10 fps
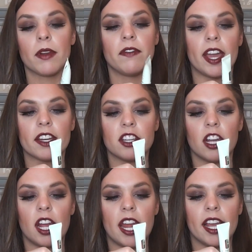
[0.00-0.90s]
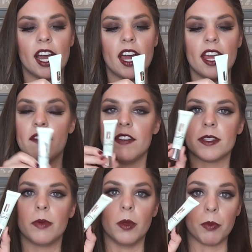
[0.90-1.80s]
Perfector, and I got
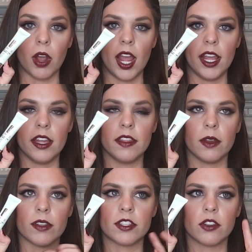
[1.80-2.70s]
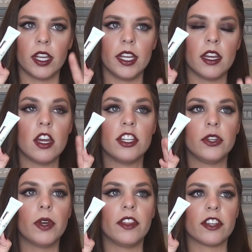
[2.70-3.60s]
Invisible Bright. There was
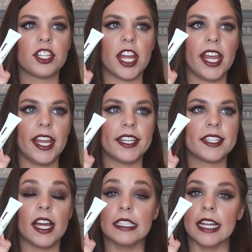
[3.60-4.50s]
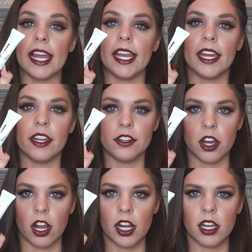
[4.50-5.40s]
two other shades, a light and a
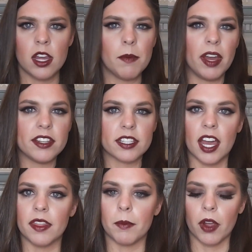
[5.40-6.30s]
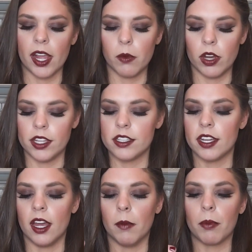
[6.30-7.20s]
dark, but I just got the bright one
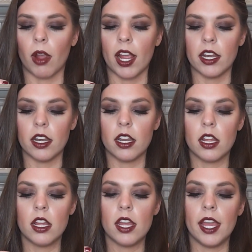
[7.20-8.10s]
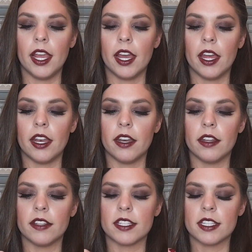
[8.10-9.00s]
to help brighten. And
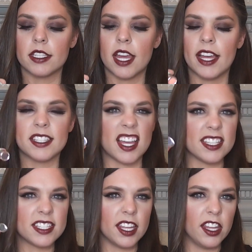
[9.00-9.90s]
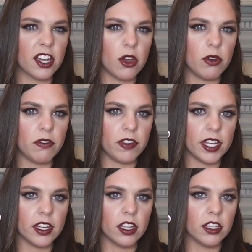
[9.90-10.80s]
this has that silicone
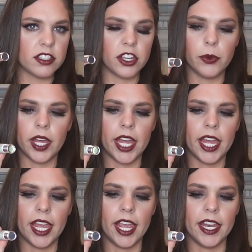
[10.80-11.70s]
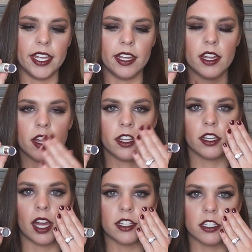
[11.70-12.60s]
feel to it, and
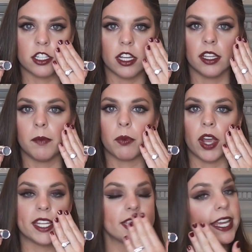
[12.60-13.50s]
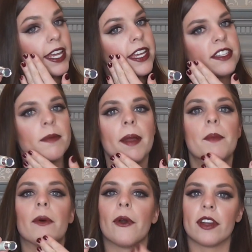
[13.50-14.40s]
I just gently press it into my
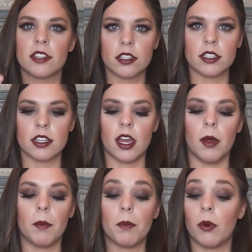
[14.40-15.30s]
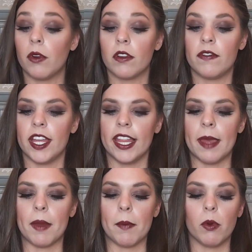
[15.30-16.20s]
pores just to help fill
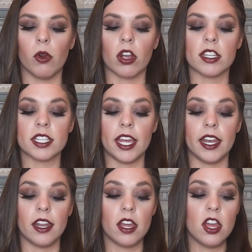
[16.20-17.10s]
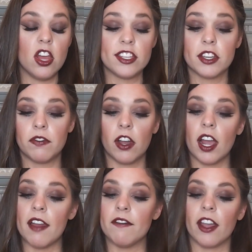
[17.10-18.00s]
in my pores. And so far
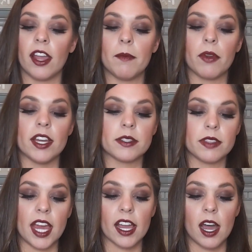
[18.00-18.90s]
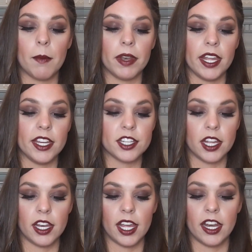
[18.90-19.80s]
I'm very impressed with that
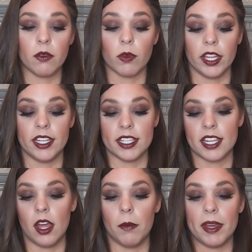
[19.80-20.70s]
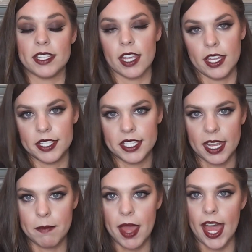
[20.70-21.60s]
combination, and it really does help my skin
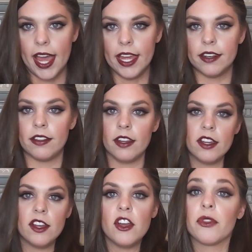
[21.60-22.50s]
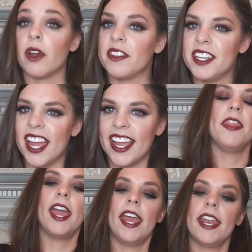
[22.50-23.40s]
stay matte throughout the day.
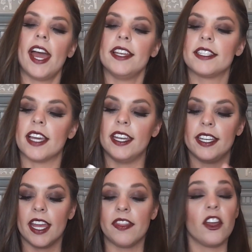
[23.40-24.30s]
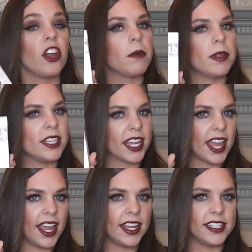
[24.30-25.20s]
Then I decided to get the Urban
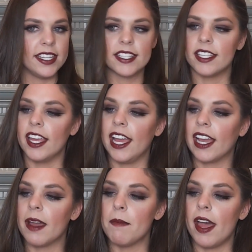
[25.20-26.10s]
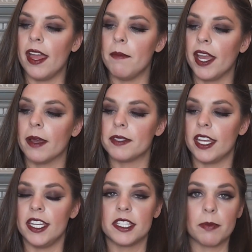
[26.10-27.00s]
Decay De-Slick Makeup
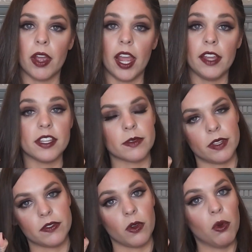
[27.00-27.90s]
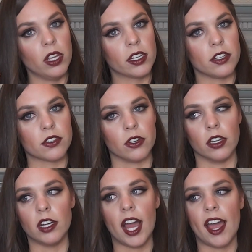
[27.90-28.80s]
Setting Spray. This one's for oil
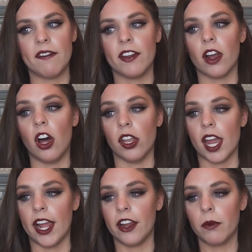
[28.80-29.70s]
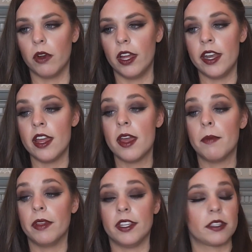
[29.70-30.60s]
control. I have their all-nighter one,
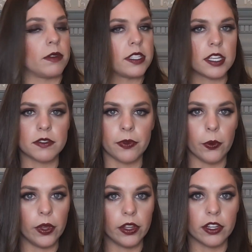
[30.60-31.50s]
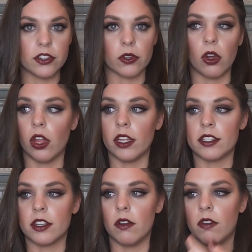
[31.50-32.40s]
but this one says for oil control, and
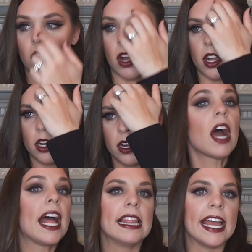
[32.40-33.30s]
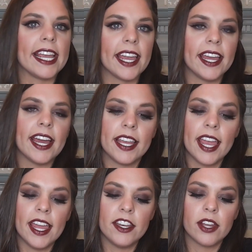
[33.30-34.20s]
so far I like it.
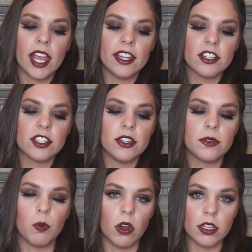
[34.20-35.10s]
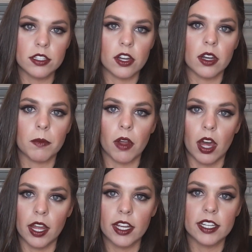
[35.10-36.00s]
Again, you can't just use one certain
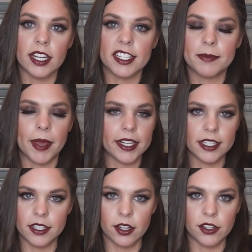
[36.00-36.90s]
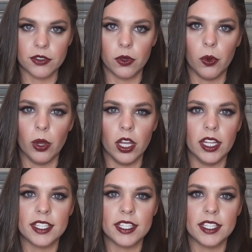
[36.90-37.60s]
product and expect it to control oil.